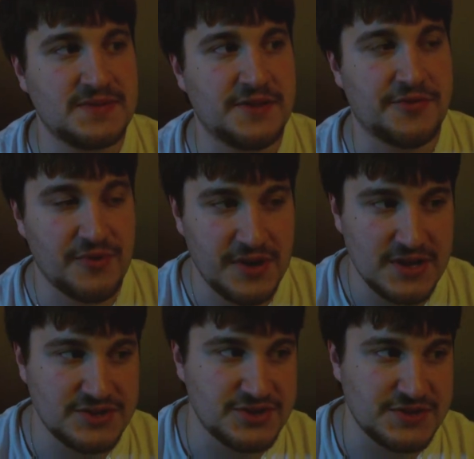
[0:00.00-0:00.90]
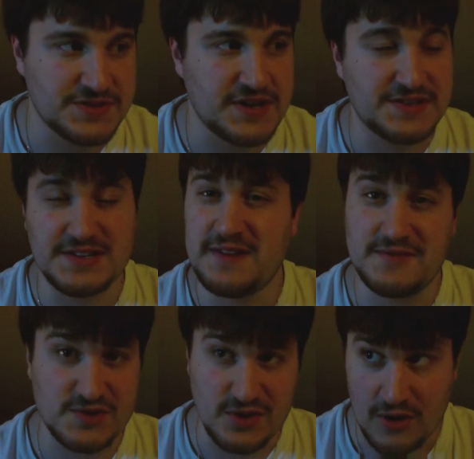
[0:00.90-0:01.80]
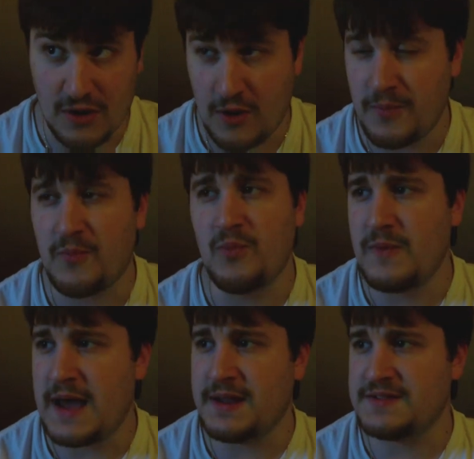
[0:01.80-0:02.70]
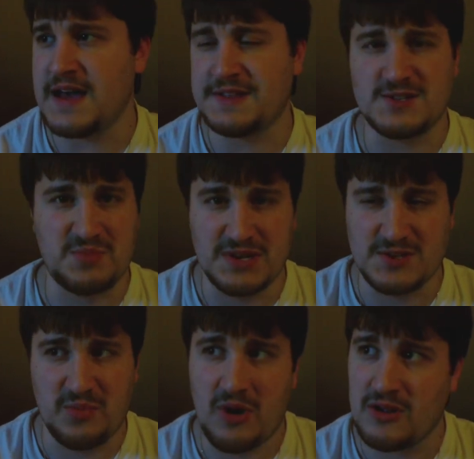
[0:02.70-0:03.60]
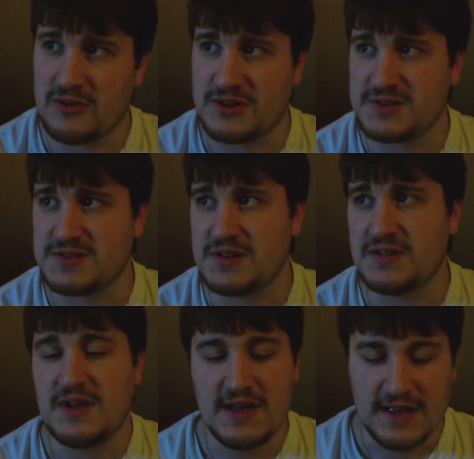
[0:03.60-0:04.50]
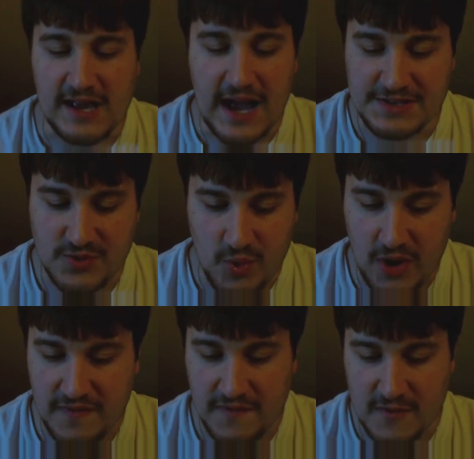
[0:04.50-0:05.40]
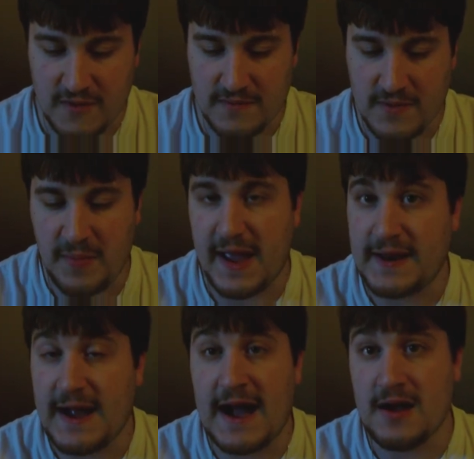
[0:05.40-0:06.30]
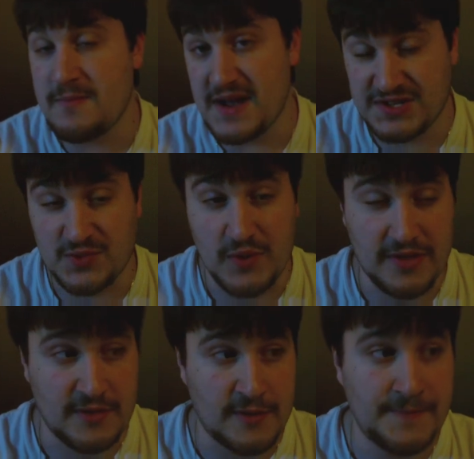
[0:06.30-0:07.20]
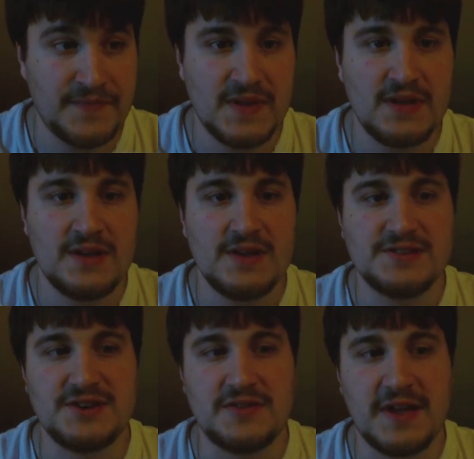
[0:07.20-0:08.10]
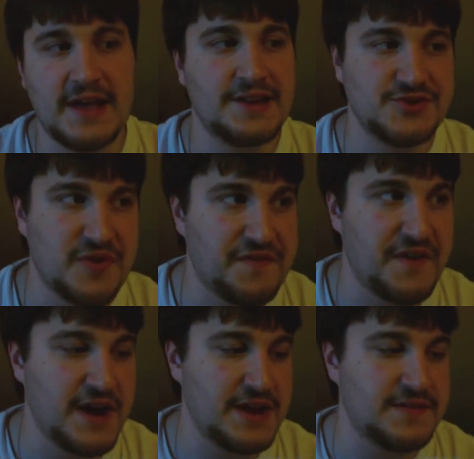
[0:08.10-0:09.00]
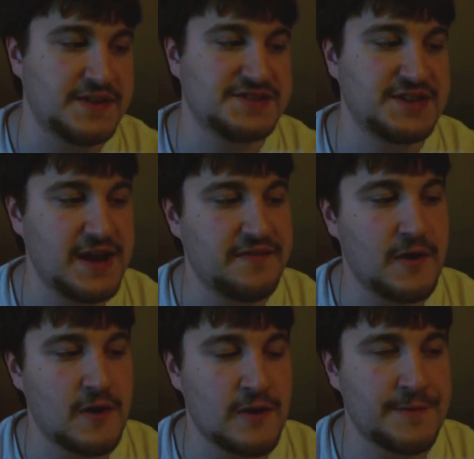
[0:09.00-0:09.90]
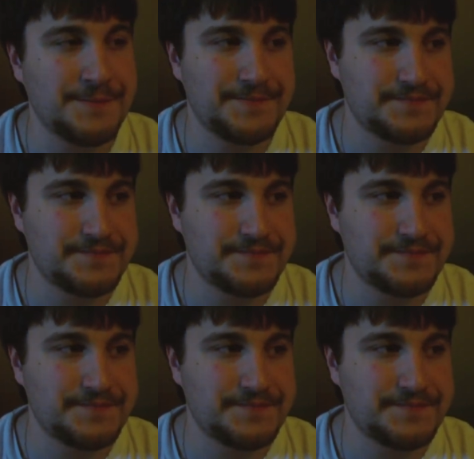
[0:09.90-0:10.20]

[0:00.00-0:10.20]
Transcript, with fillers: the three ninjas they save this girl at a, at this pizza parlor because the guys that work for the bad guy are messing with her. So they get into a fight and they save her,